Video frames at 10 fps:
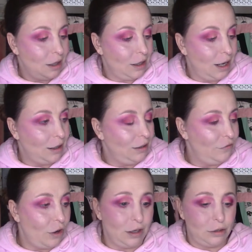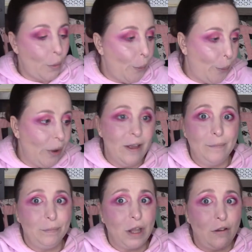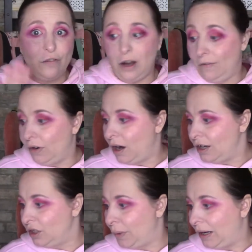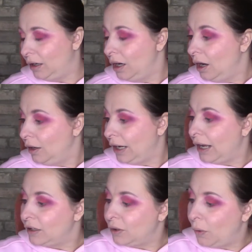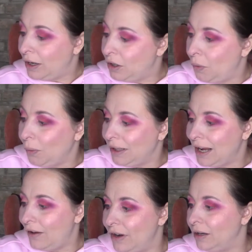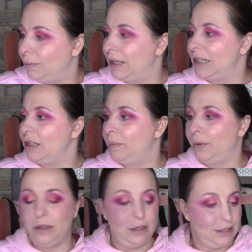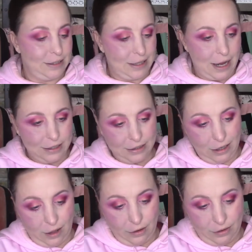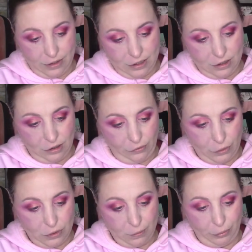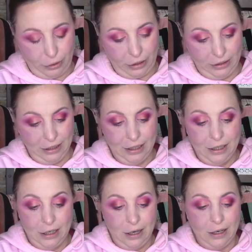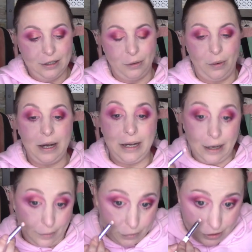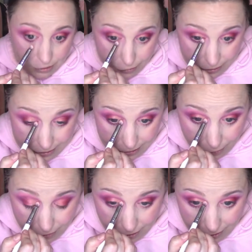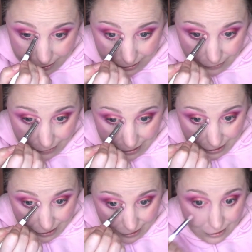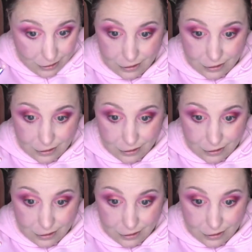Candy Frost forever, I swear. Okay, so I don't really any place to put this last color, and this is Frozen Prick. So I, I'm just going to see what it looks like right here.